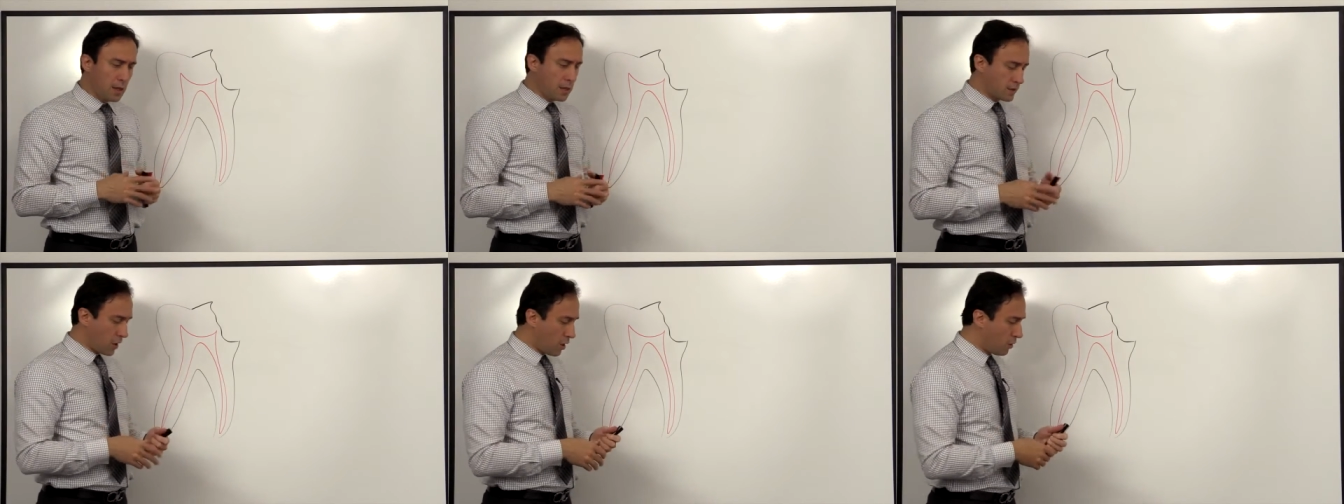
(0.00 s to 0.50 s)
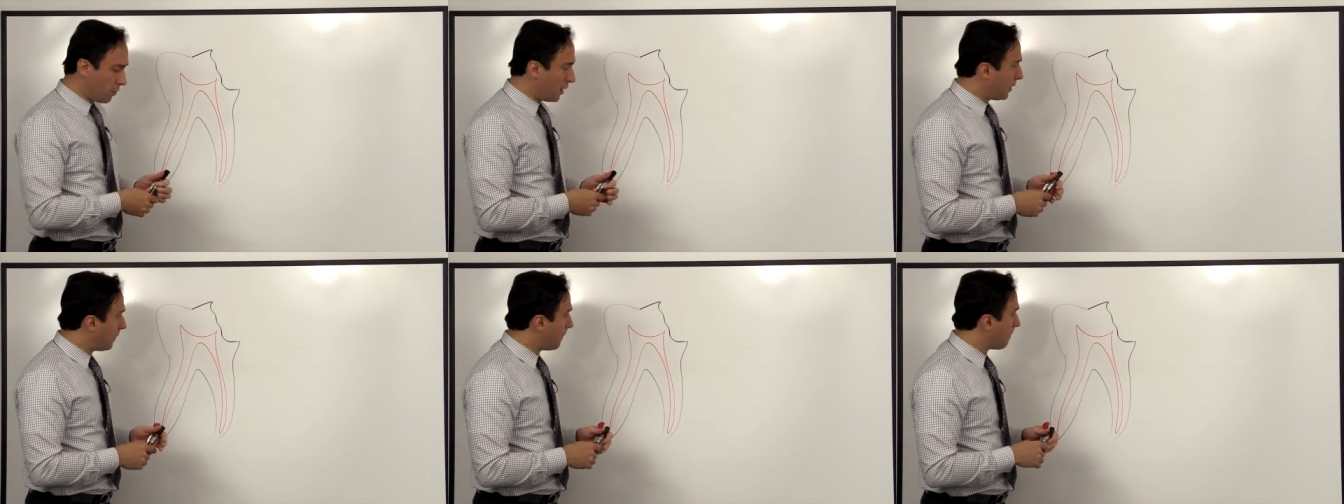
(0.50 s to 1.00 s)
So
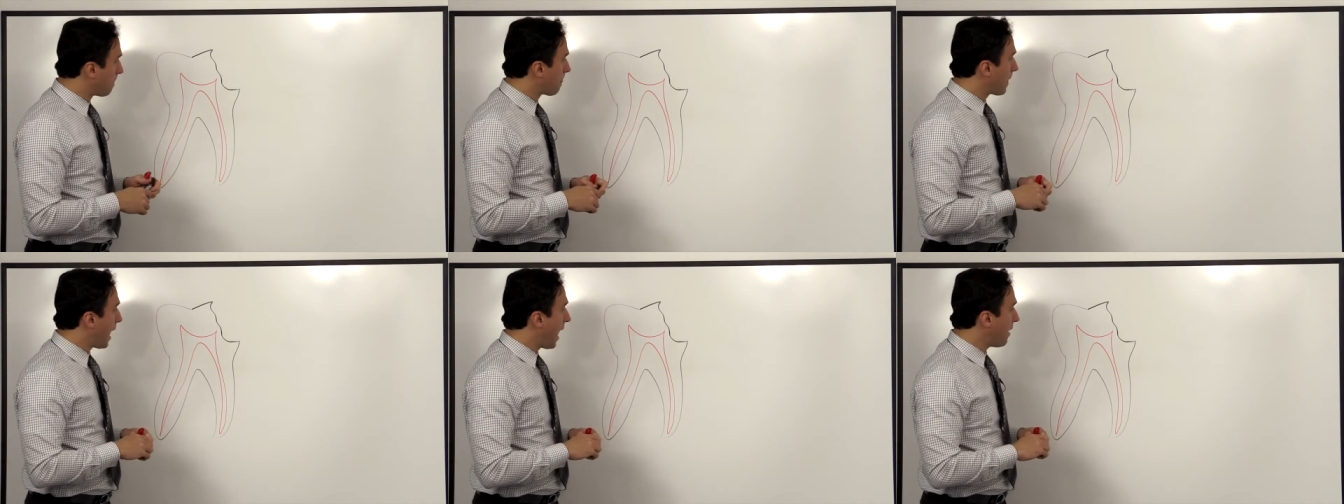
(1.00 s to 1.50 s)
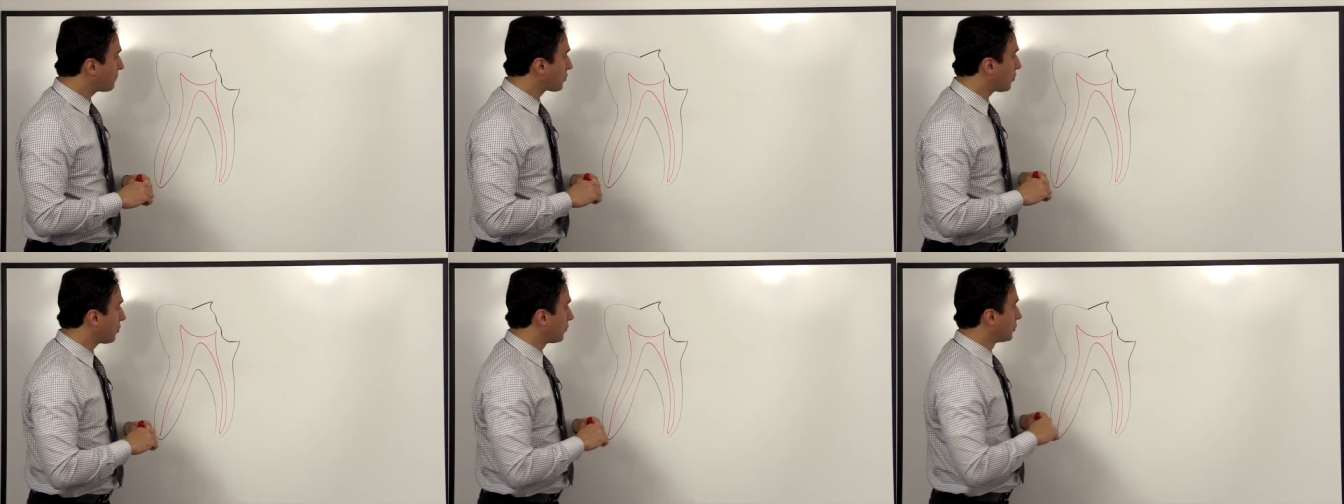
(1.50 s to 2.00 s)
um,
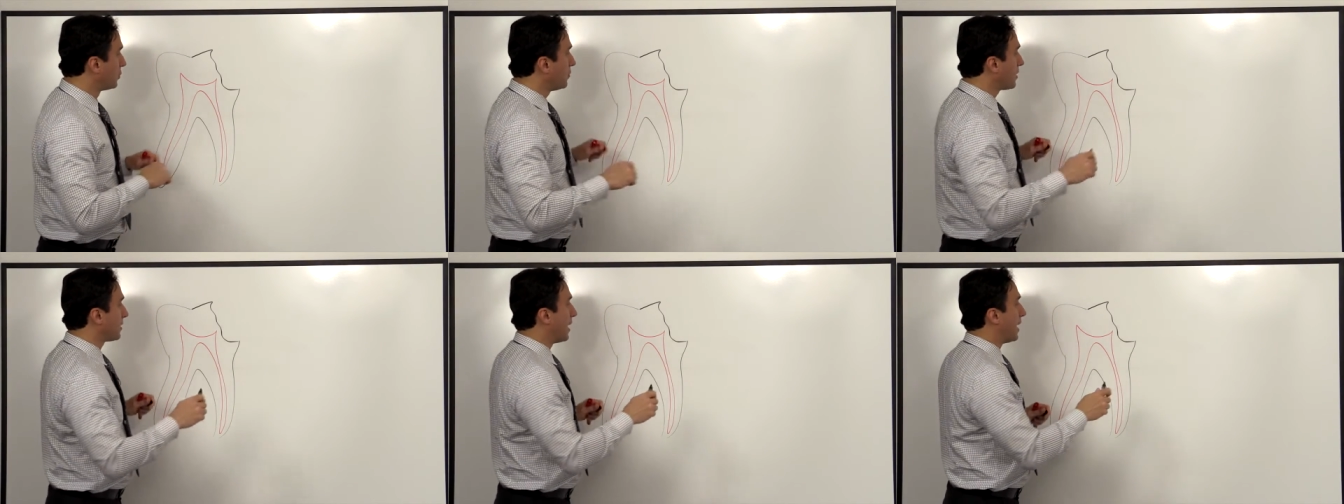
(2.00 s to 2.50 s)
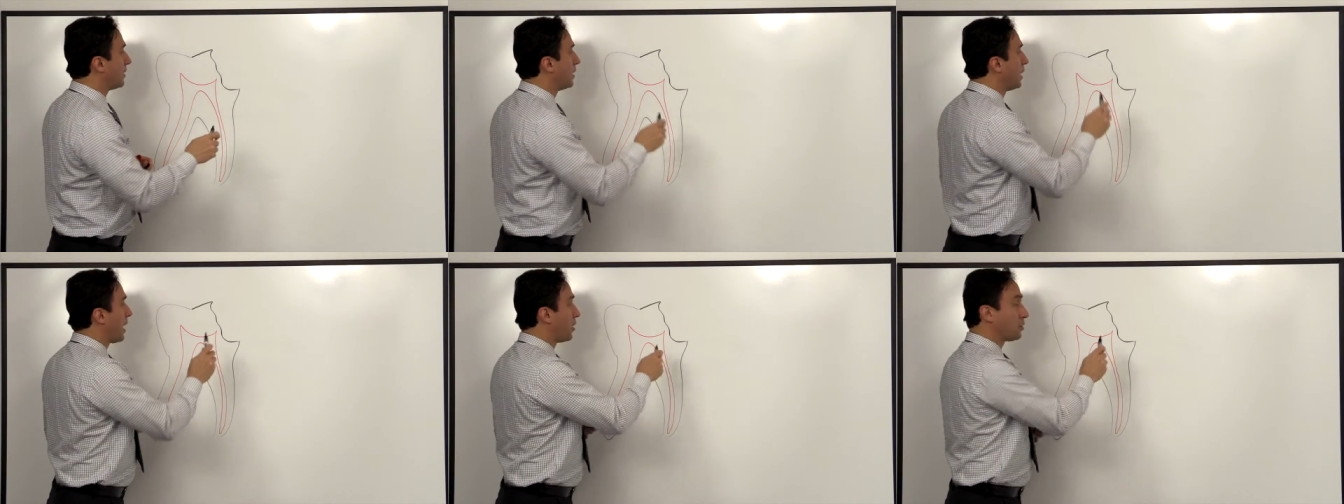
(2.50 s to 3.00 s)
after doing that,
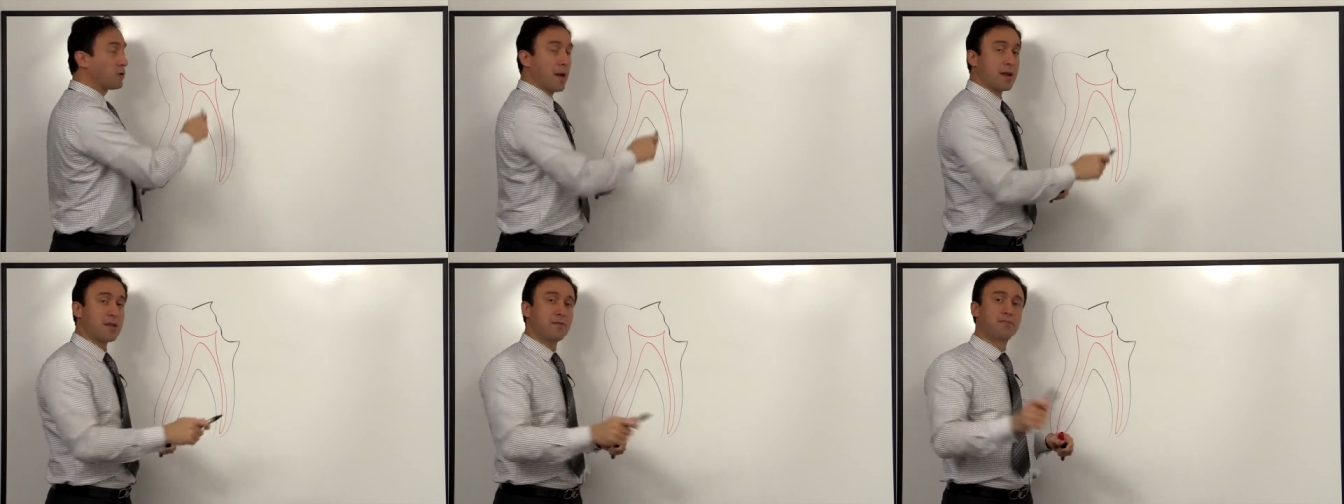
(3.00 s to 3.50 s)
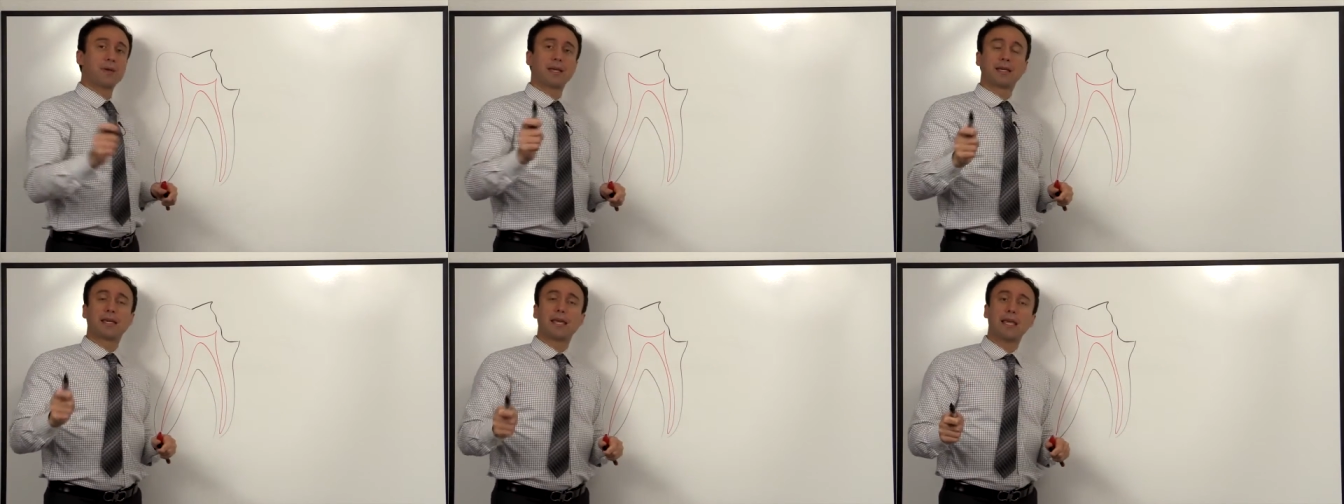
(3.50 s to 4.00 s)
and also another
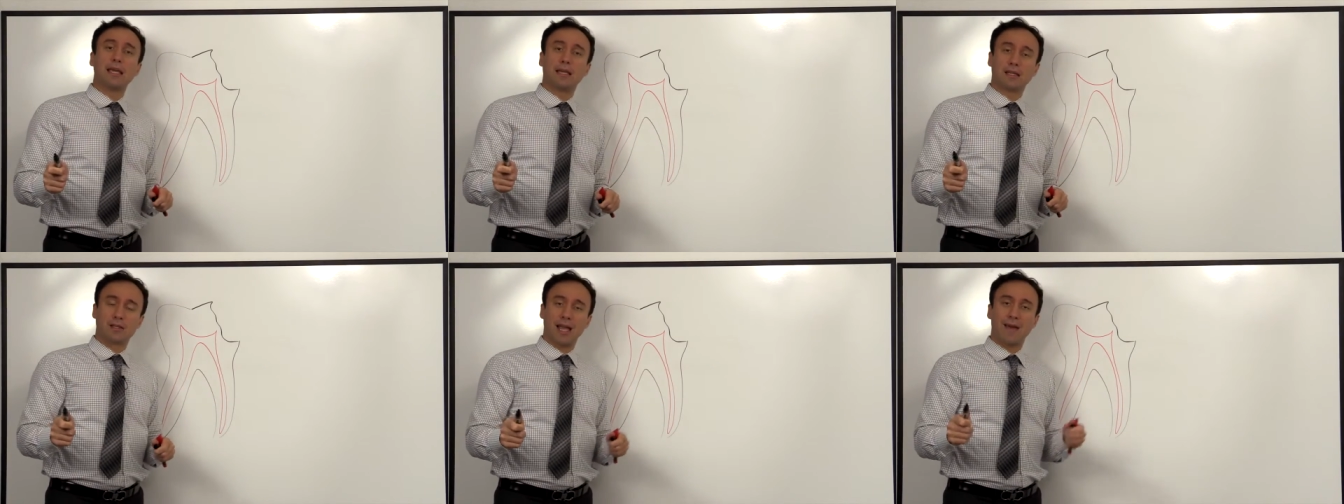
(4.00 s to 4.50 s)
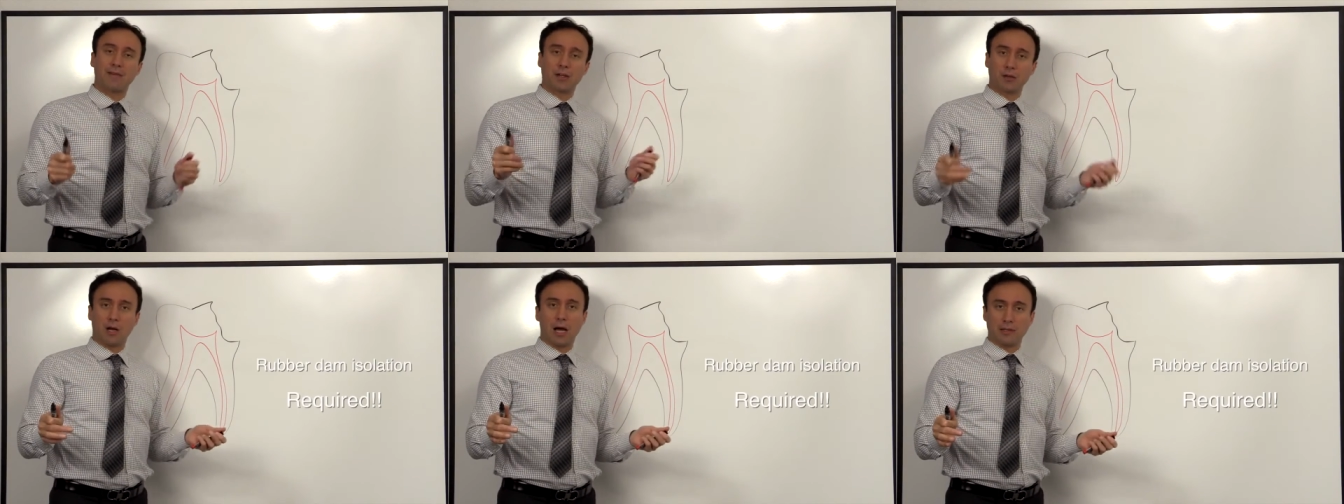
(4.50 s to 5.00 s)
big key is having
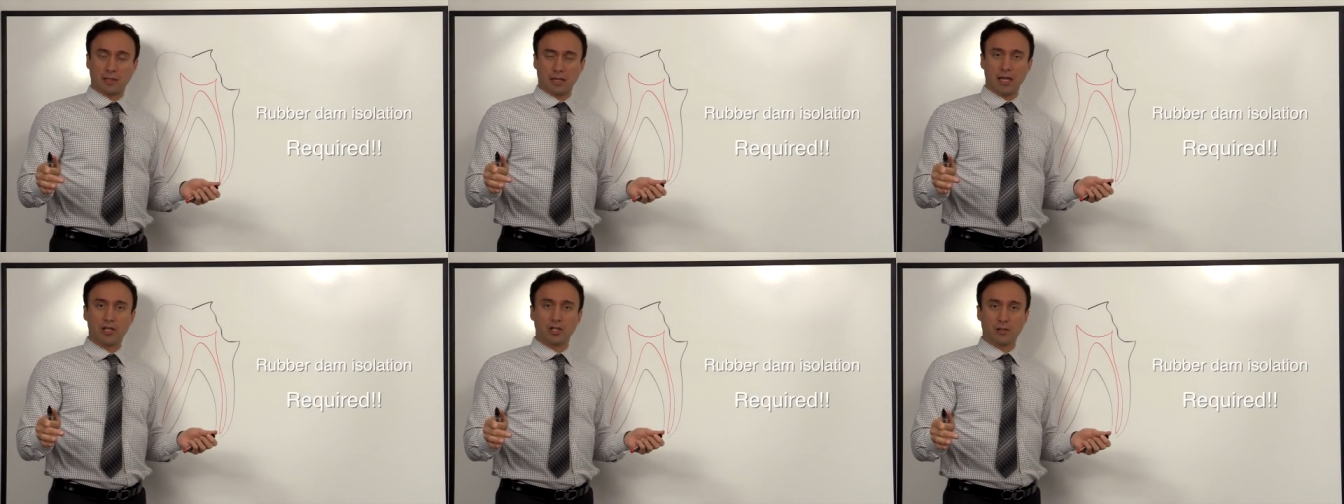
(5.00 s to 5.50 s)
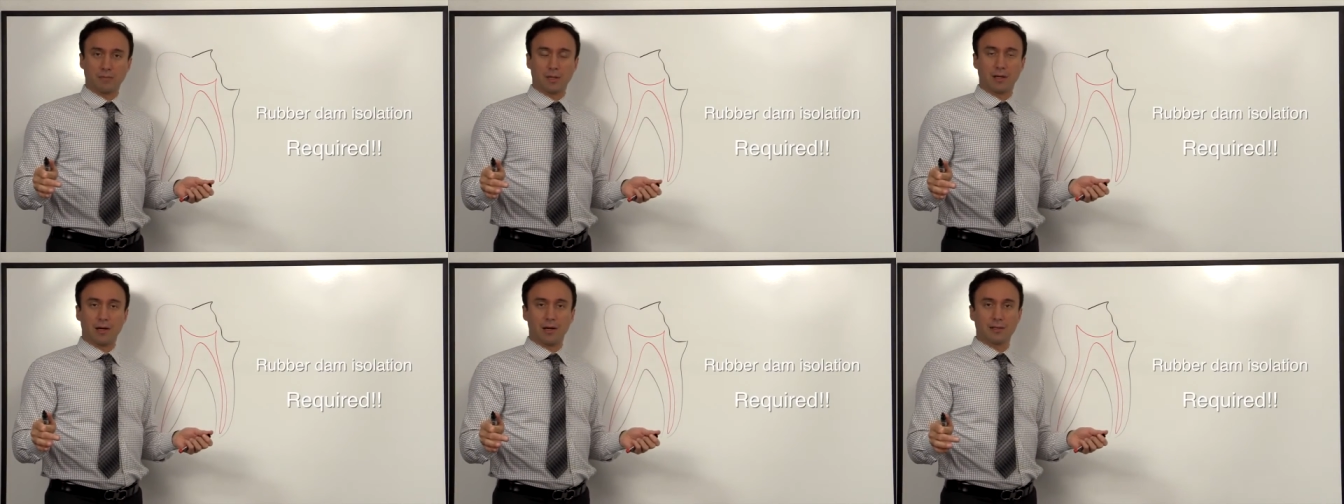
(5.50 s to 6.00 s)
good isolation
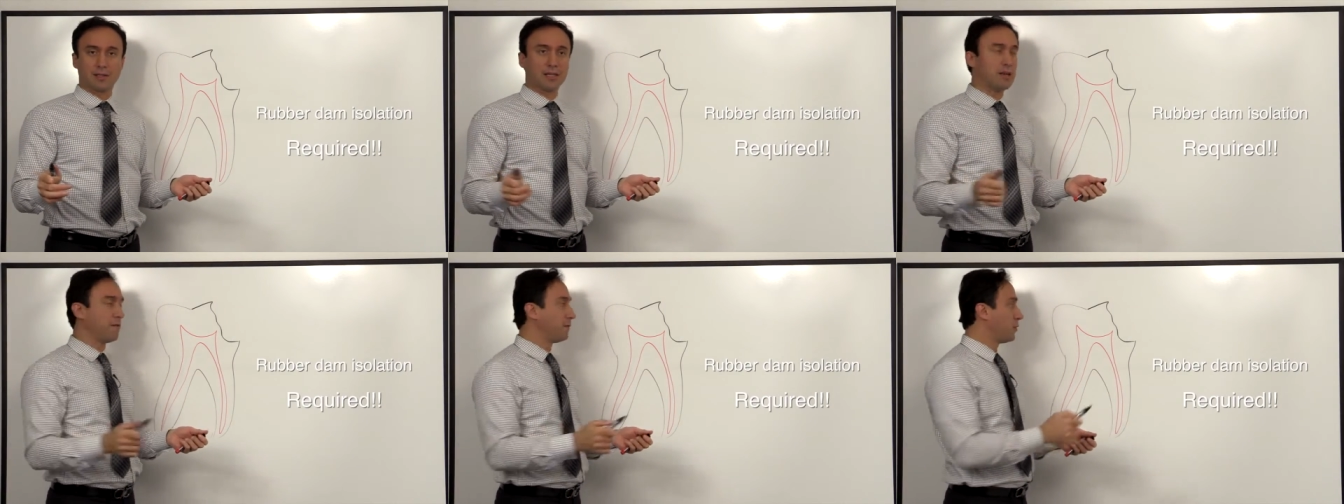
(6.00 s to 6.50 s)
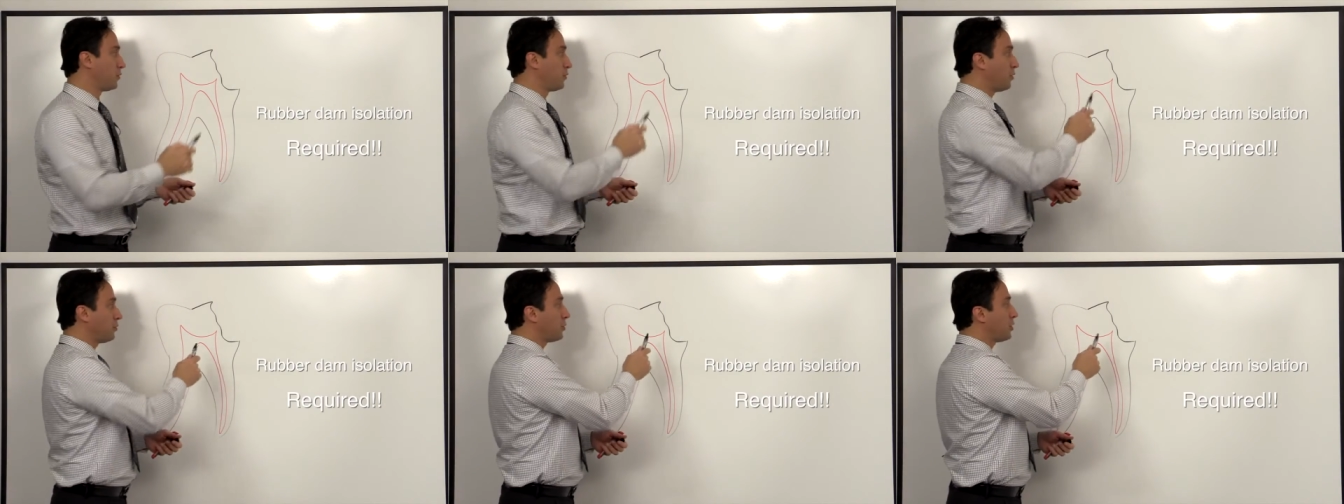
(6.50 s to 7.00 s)
because if you
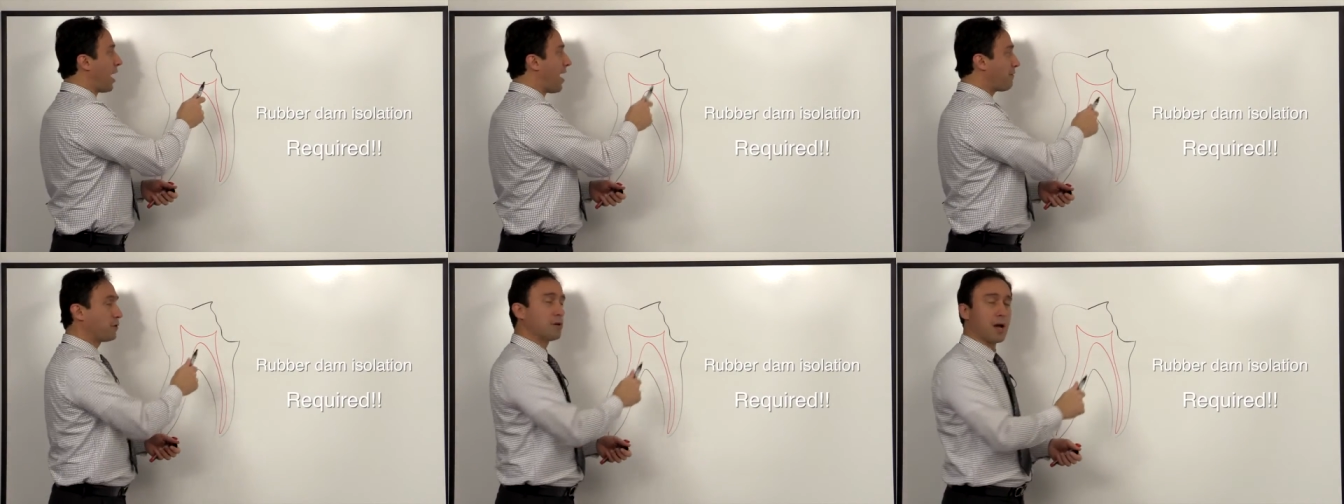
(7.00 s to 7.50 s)
don't have good